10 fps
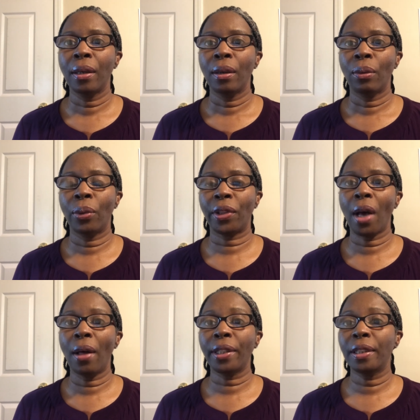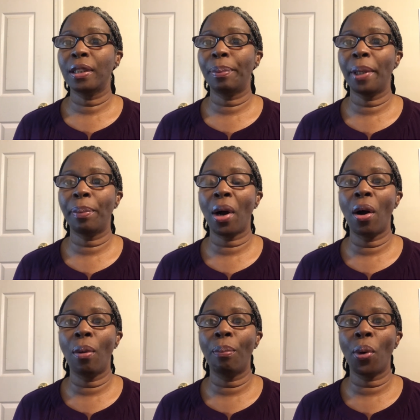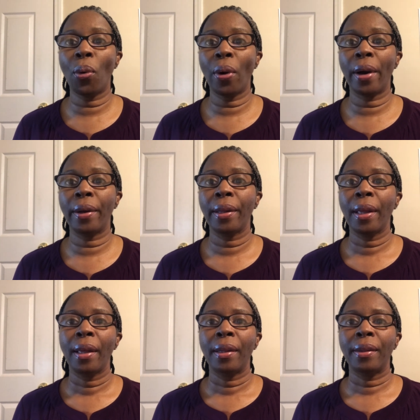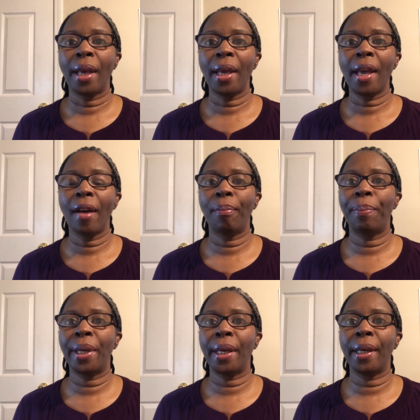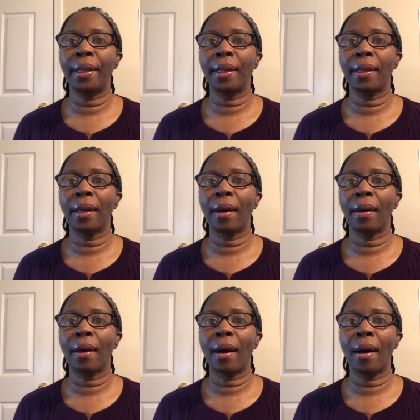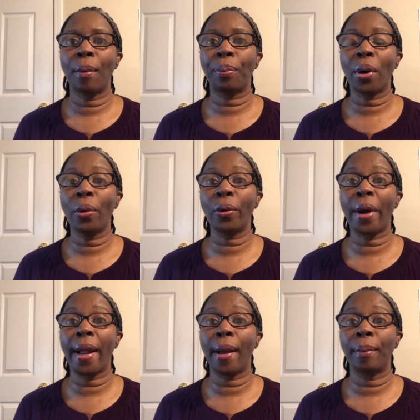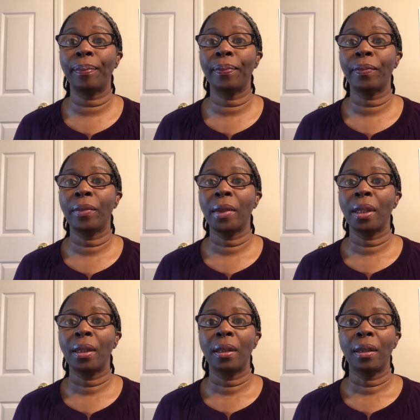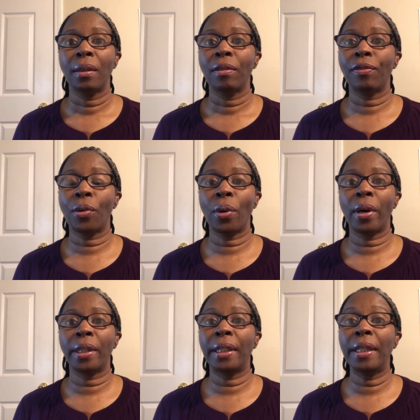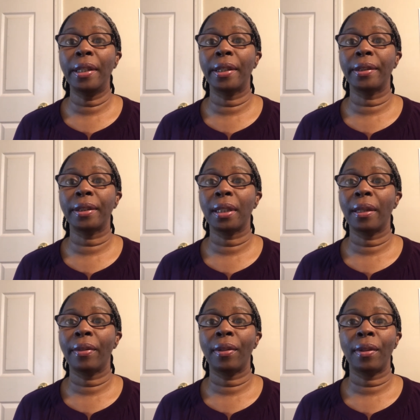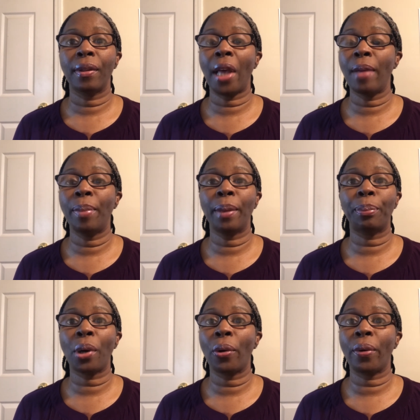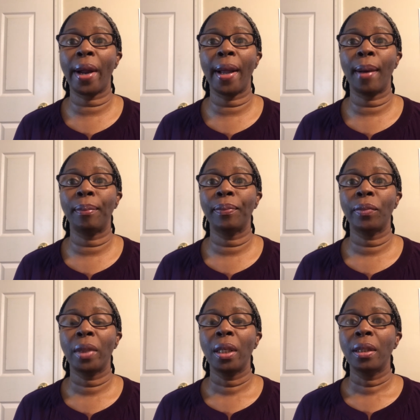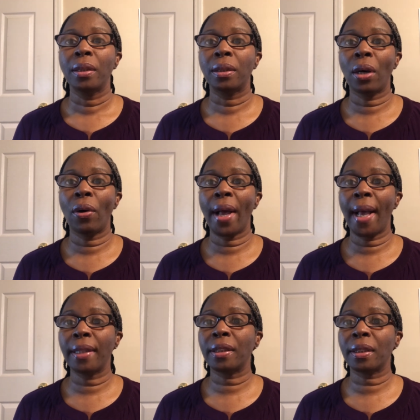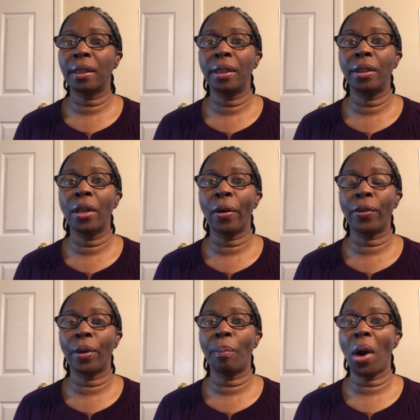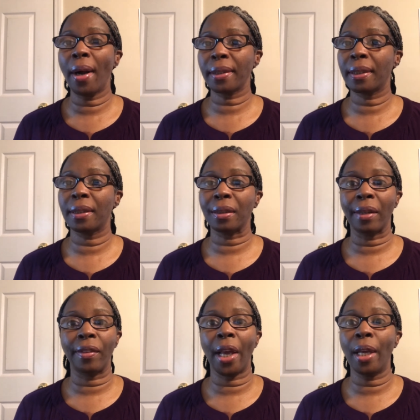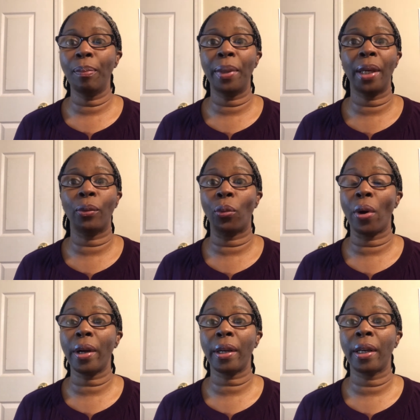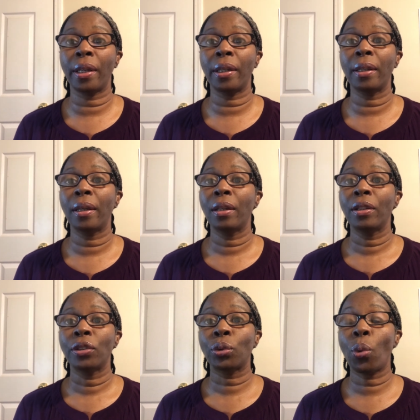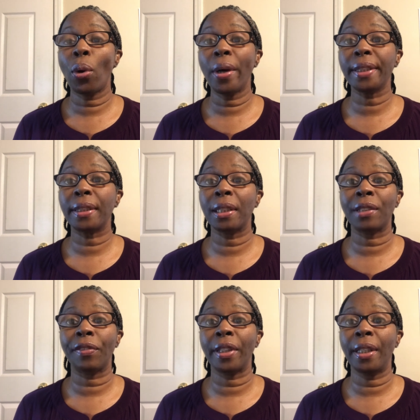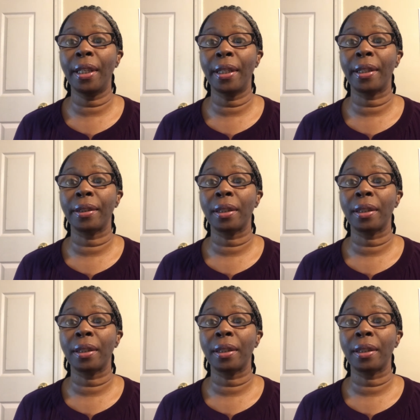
with all these people on board, they have been uh, programmed for years. They've been programmed. So actually, you know, the Marxists, they've been working towards this for years.